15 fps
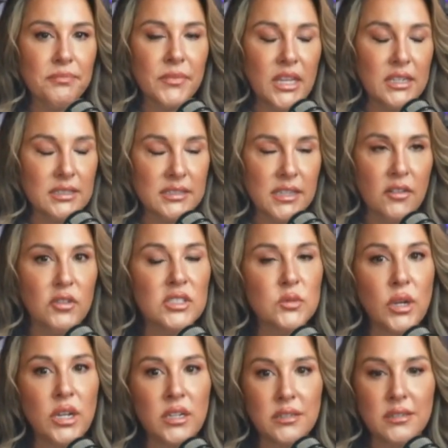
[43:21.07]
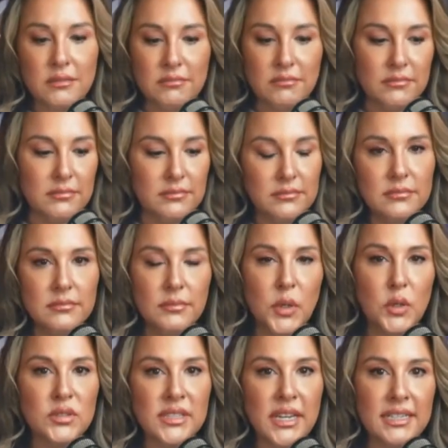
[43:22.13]
Discovery is when
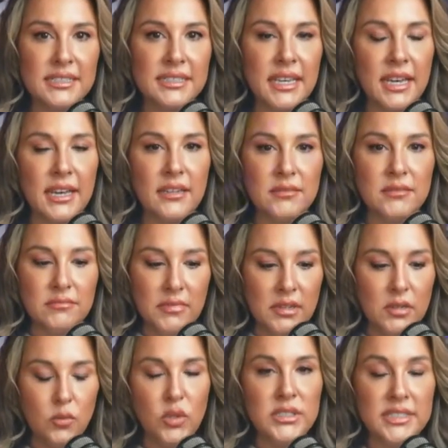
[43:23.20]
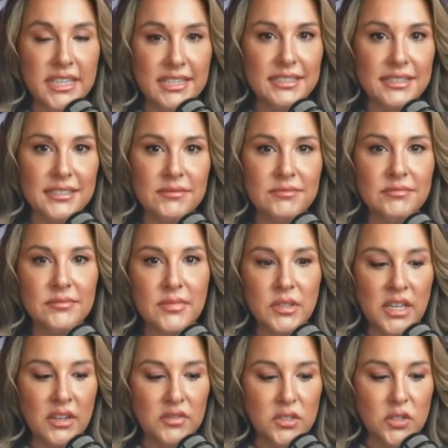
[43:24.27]
both sides get receipts.
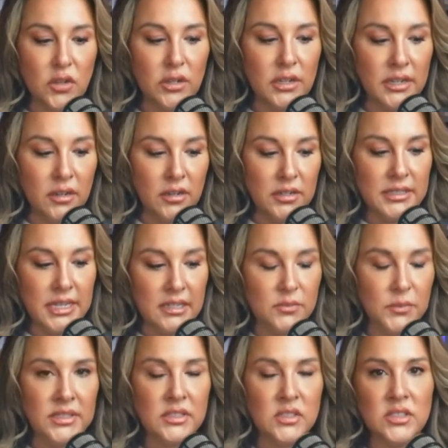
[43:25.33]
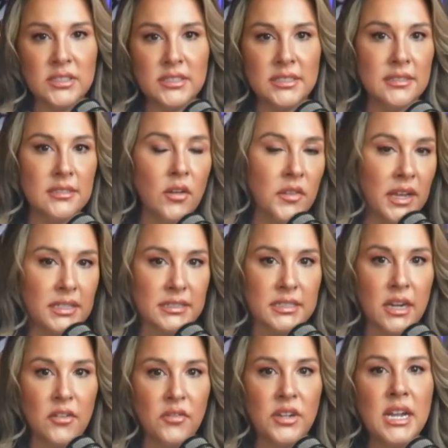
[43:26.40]
You have to turn in all your text messages and all that
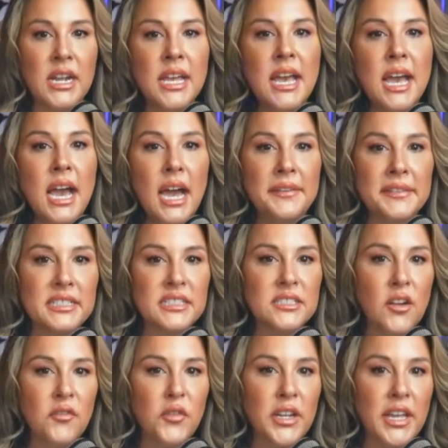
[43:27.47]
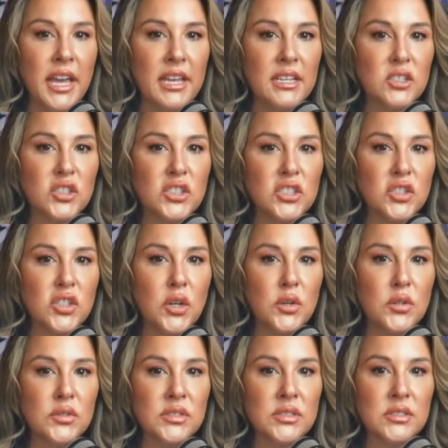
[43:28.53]
stuff. And let's not forget, she
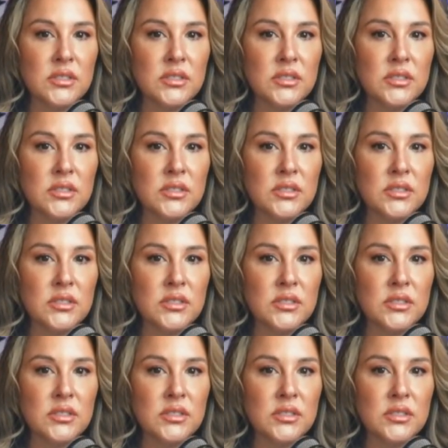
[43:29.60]
chose